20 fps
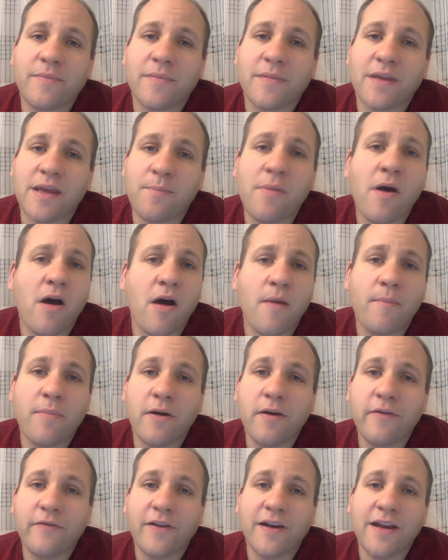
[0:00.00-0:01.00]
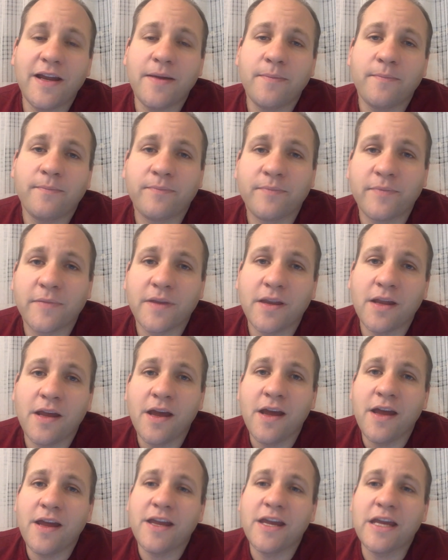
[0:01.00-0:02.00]
you park perfectly.
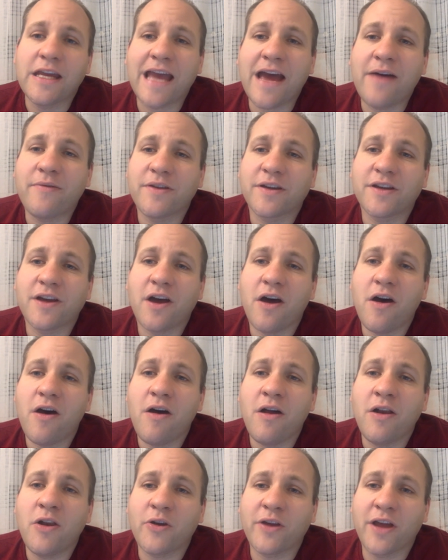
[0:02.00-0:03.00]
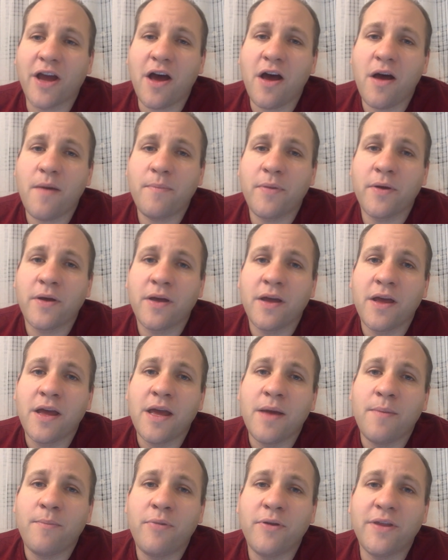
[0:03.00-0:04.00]
You get out the car, lock it up,
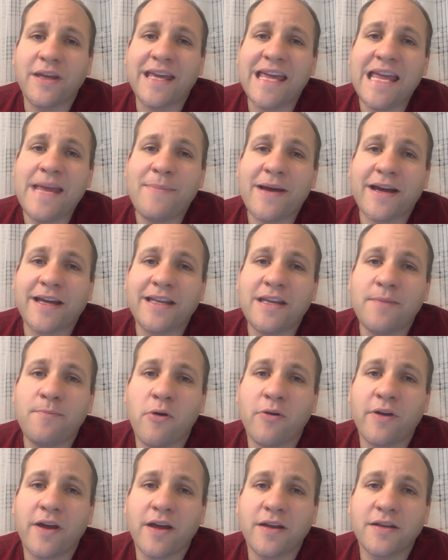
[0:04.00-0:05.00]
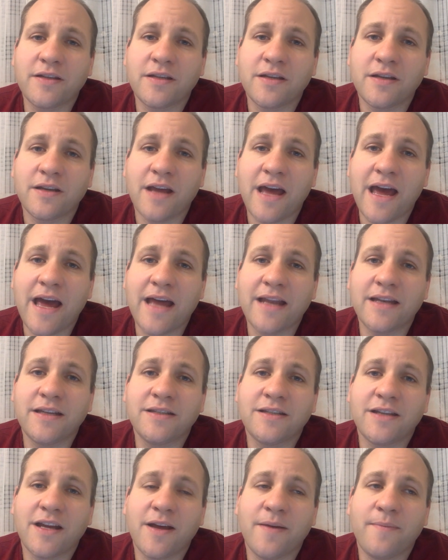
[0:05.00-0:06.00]
put the key back in your pocket,
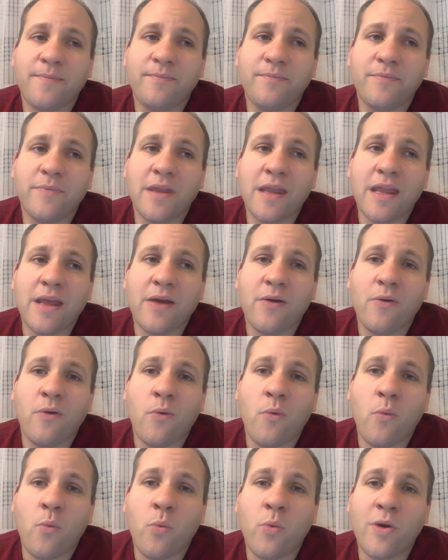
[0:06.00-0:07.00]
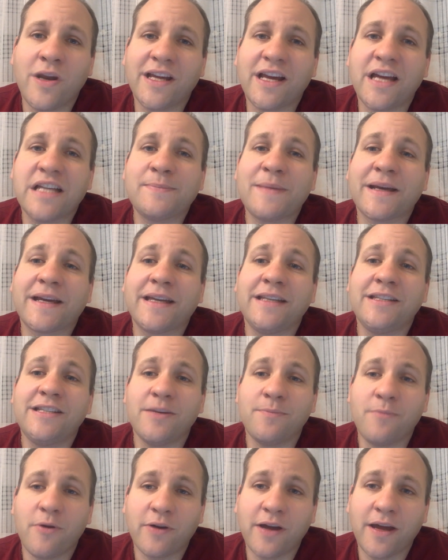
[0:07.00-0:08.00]
and when it goes back into
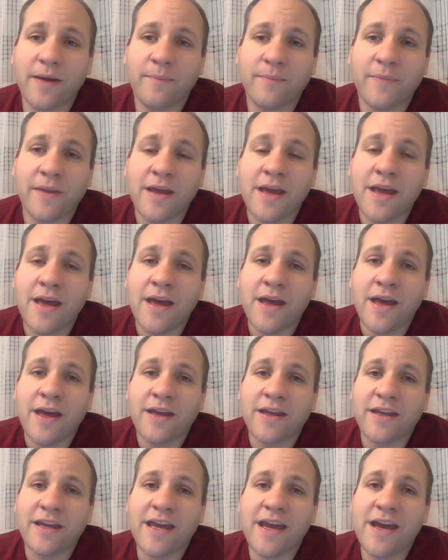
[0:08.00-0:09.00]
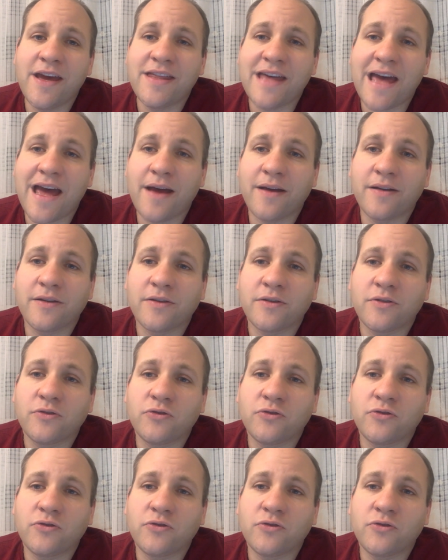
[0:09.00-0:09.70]
your pocket, you hear that